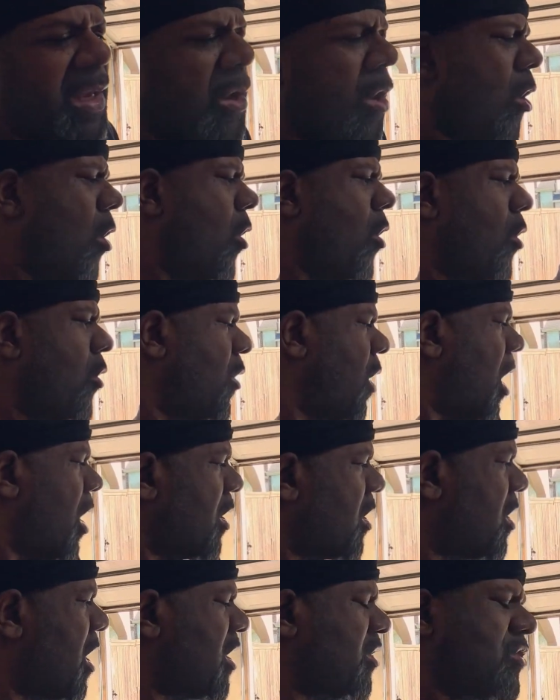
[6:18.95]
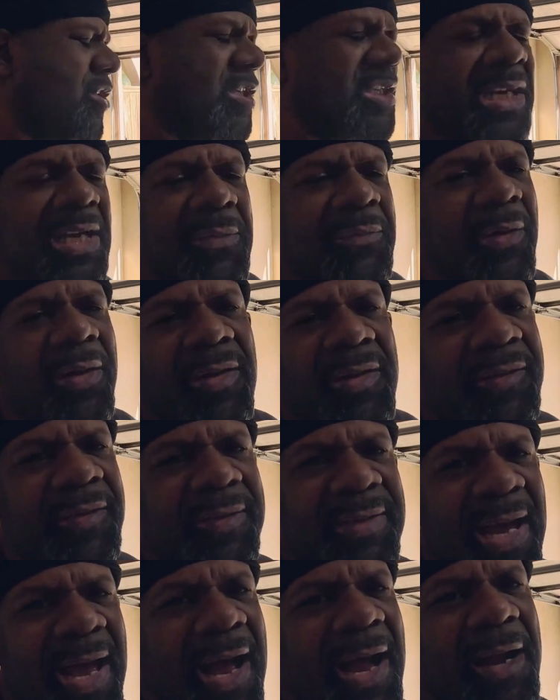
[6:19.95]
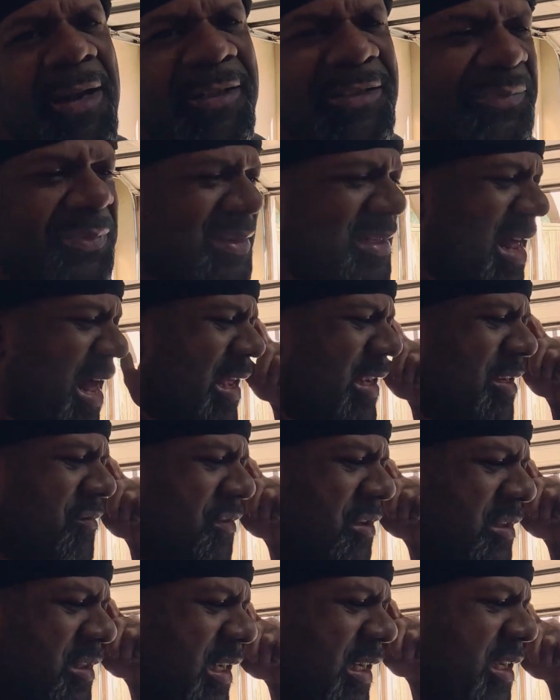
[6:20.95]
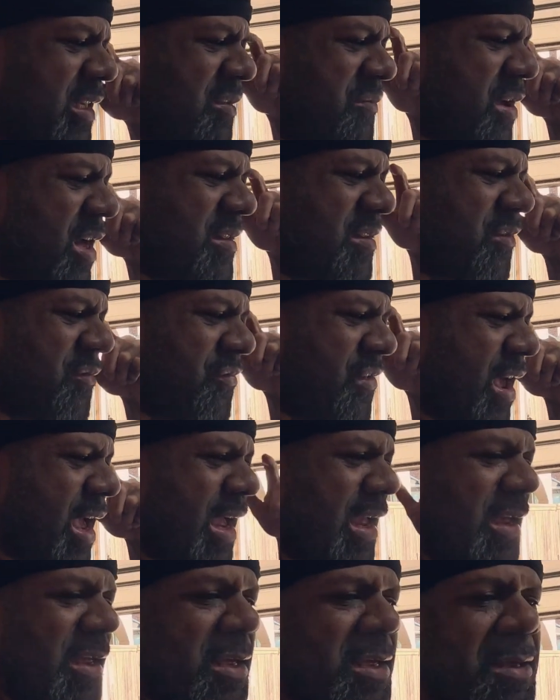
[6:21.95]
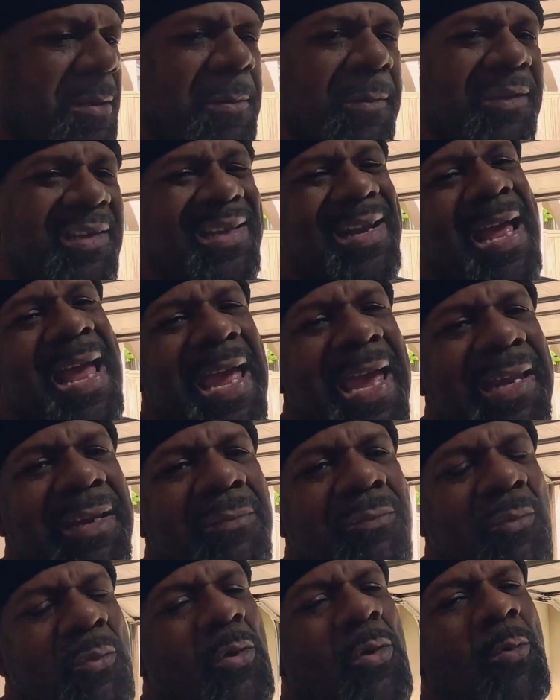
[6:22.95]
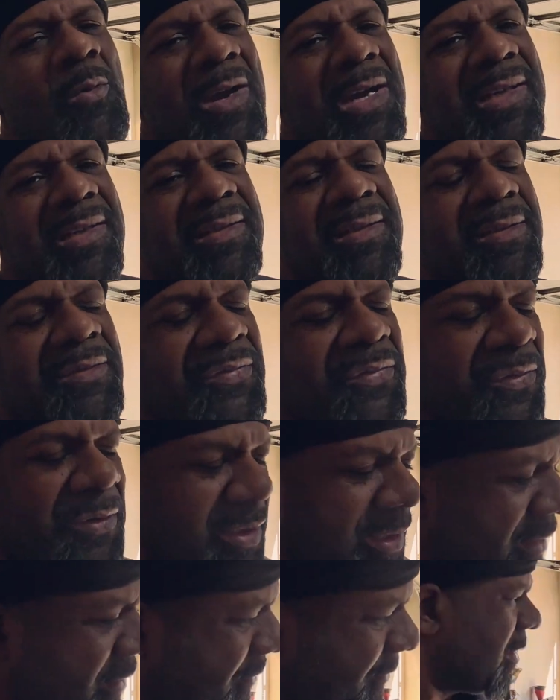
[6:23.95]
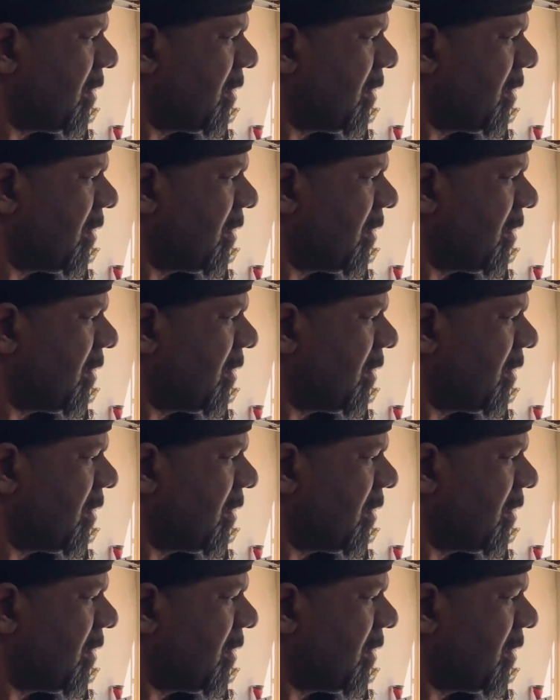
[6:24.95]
oh, I should have kept my other tires, but not even thinking about the fact that I added more weight to the front.